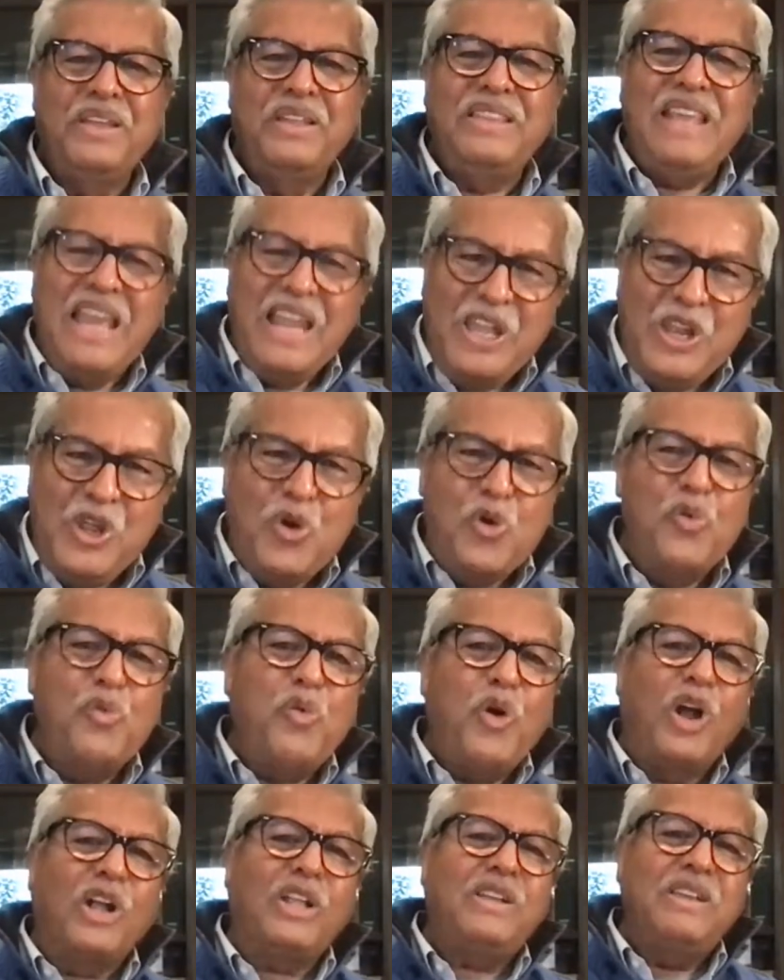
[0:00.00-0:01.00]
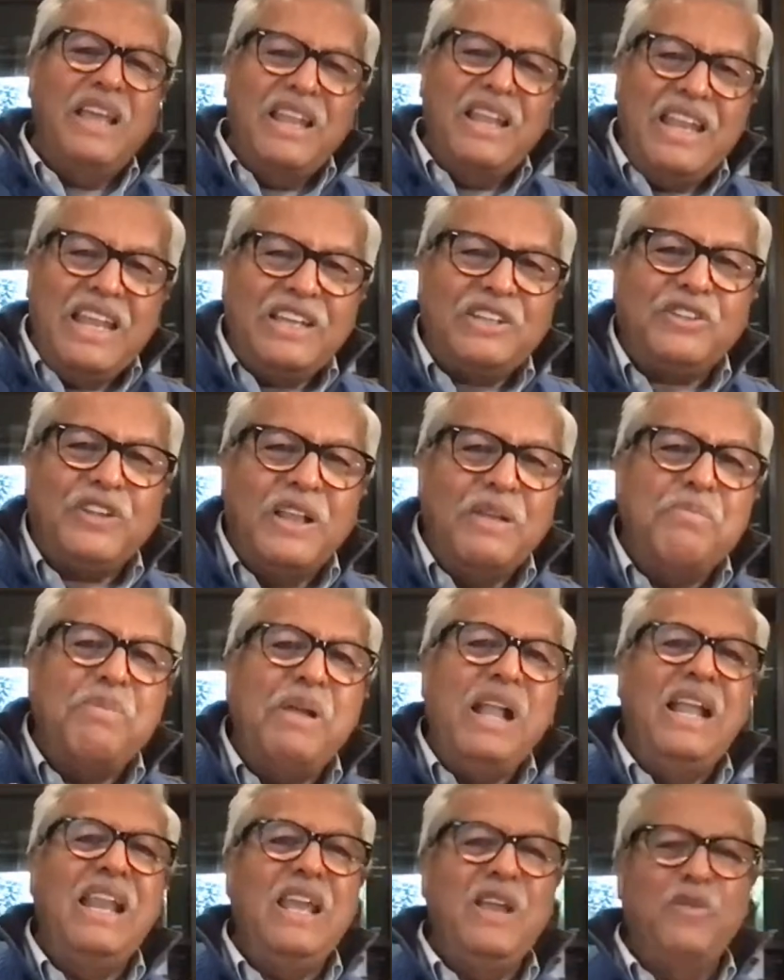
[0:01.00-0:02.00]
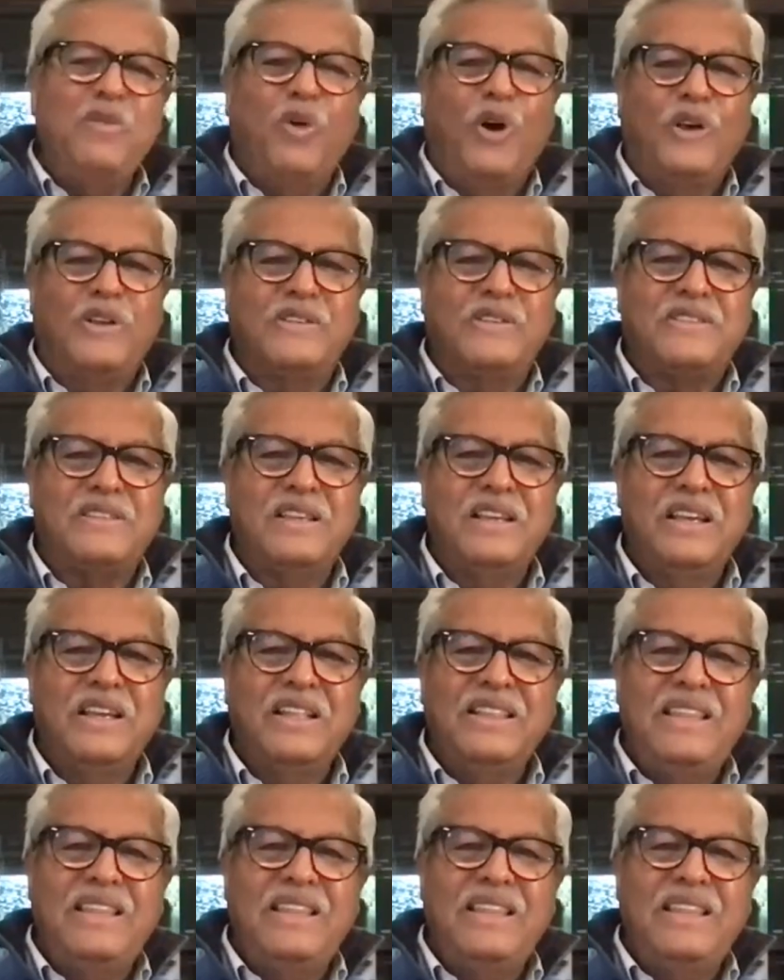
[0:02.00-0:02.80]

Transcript: They knew what a nation building was.